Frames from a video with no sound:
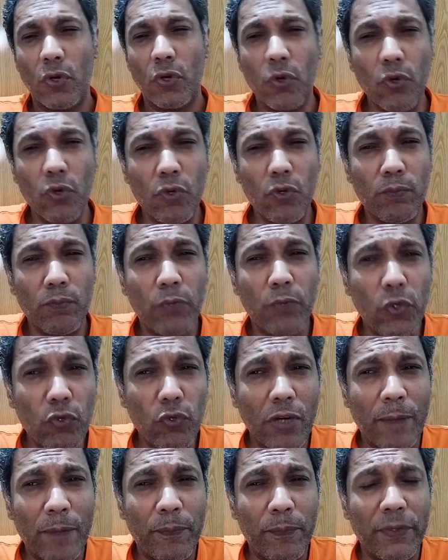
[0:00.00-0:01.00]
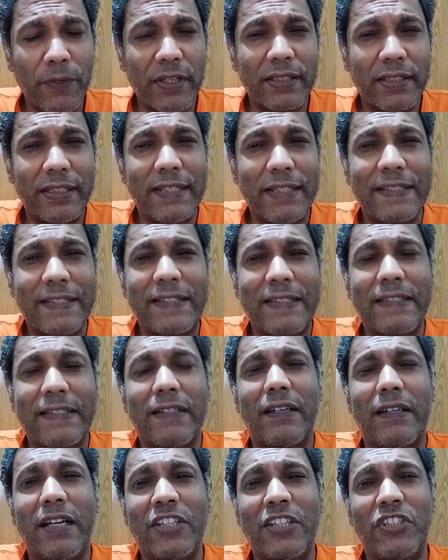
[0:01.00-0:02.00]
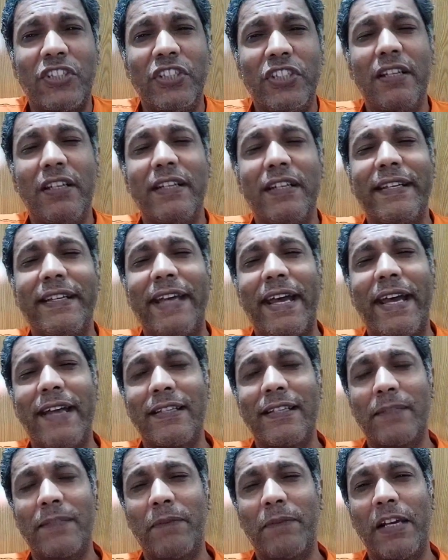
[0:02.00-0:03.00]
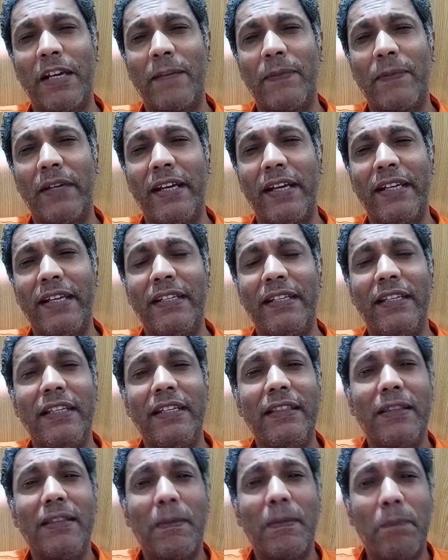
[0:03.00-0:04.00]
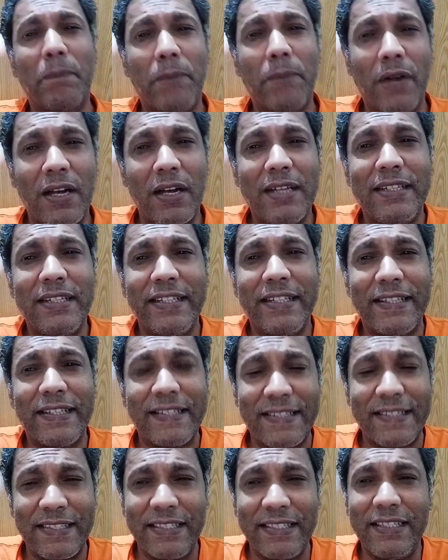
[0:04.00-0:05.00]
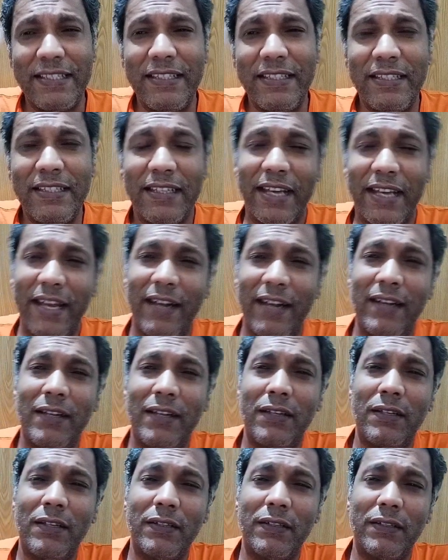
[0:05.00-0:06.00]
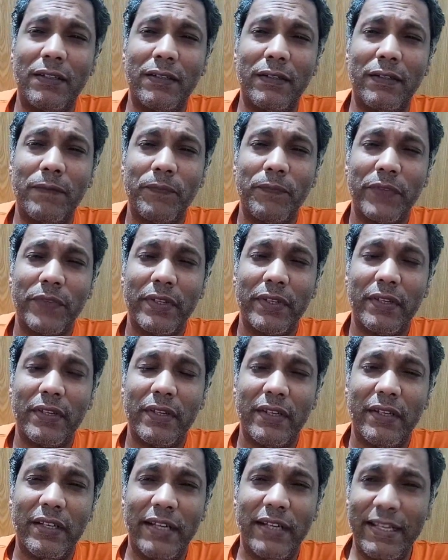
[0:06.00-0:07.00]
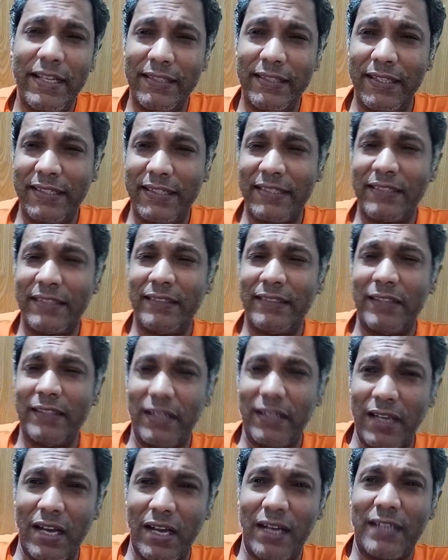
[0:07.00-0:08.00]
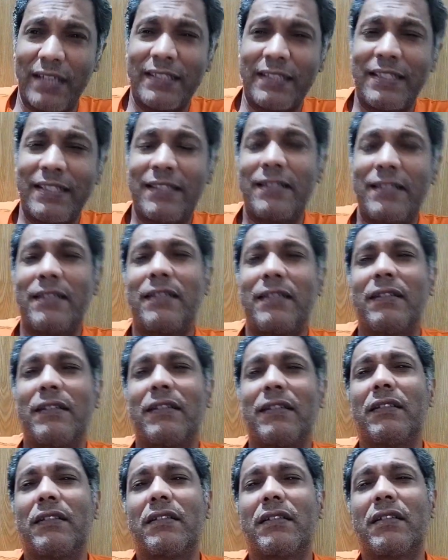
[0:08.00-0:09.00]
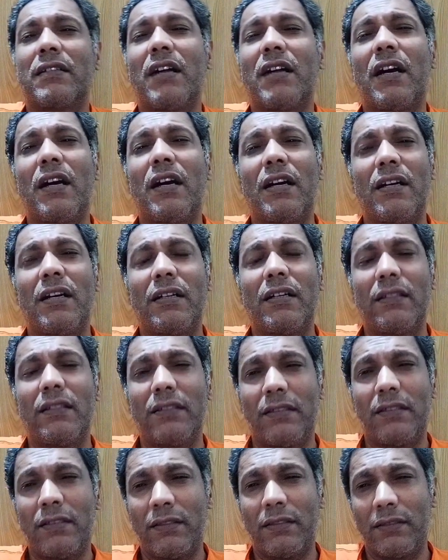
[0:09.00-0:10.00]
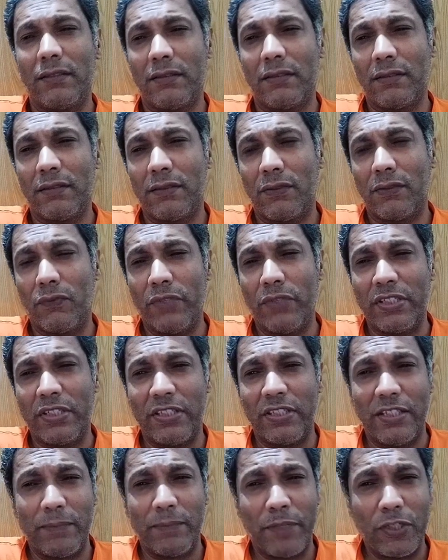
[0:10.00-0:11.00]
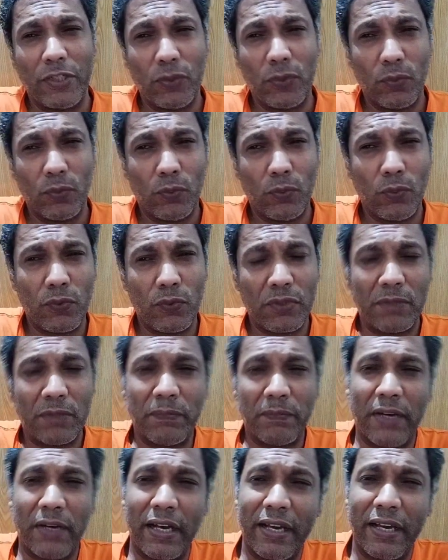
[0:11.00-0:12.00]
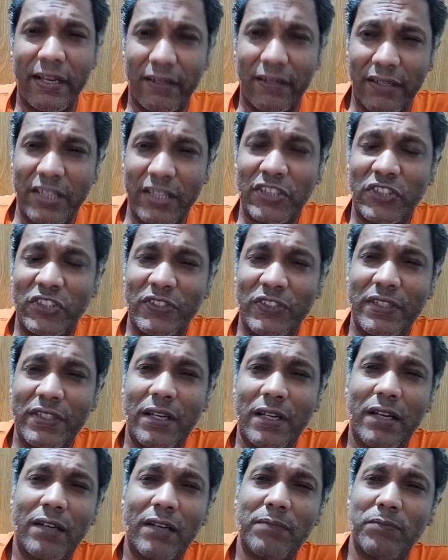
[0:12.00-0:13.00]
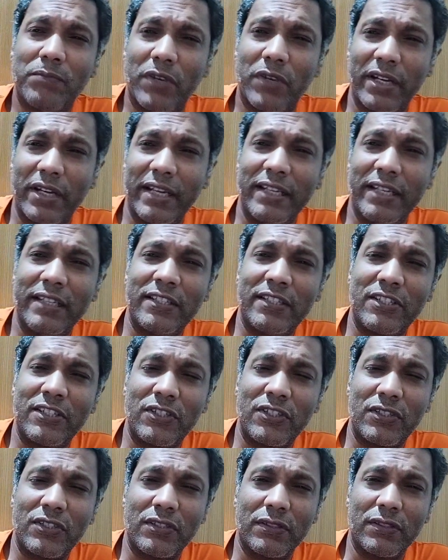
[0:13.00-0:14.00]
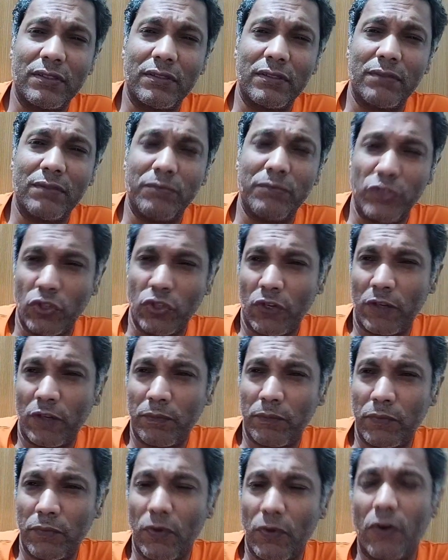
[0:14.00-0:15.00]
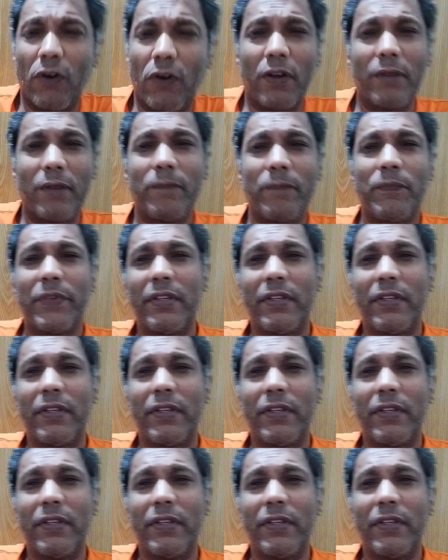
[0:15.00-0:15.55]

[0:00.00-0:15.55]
Who blew up this Russian gas pipeline in the Baltic Sea? And is this the last card which is being used by Russia against Europe? Or